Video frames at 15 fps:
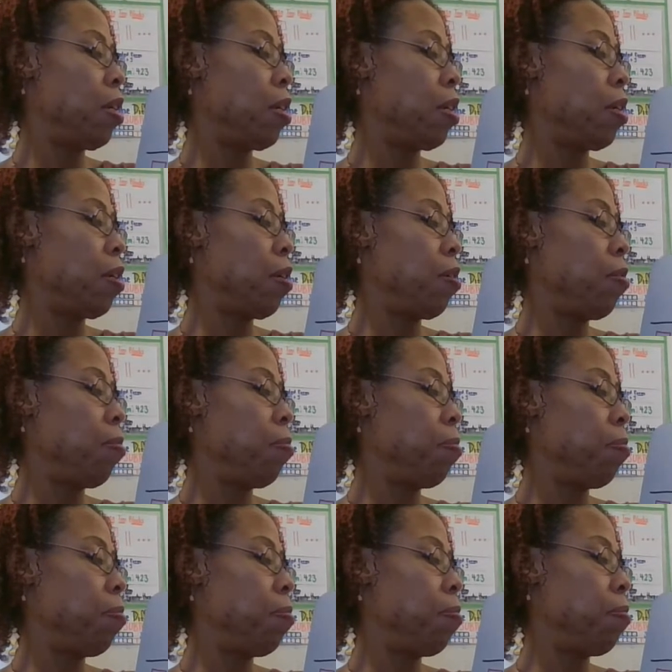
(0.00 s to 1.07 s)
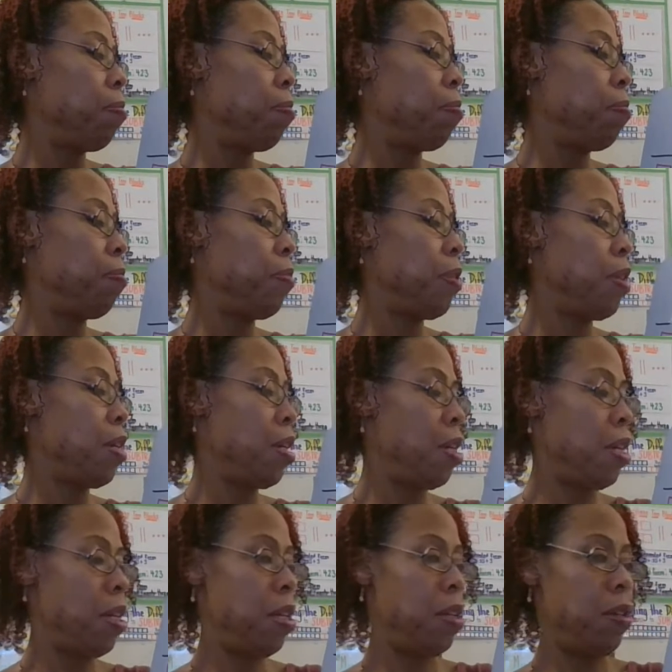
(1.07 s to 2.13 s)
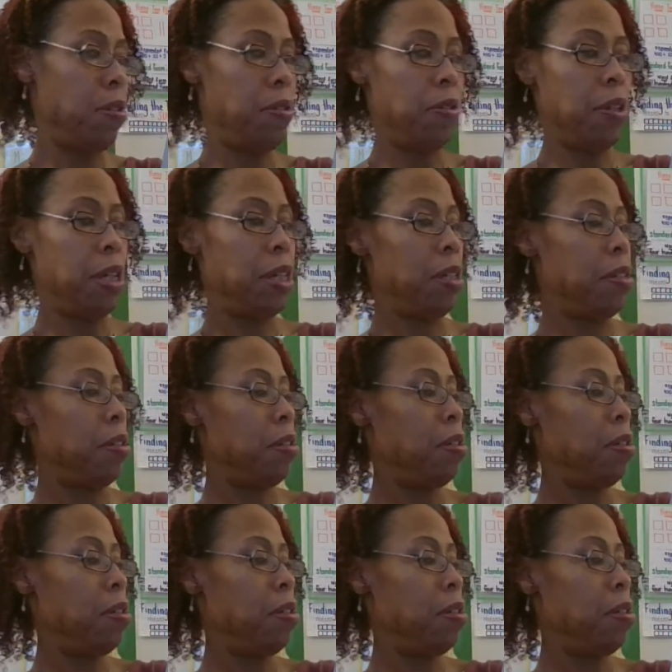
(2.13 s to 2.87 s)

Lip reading: Okay. All right.